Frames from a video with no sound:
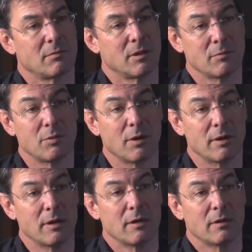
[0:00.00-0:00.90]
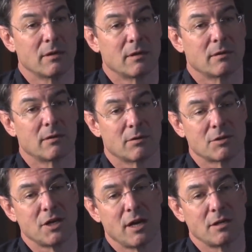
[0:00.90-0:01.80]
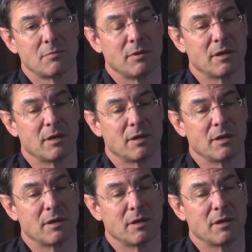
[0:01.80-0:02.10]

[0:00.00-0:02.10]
input or change,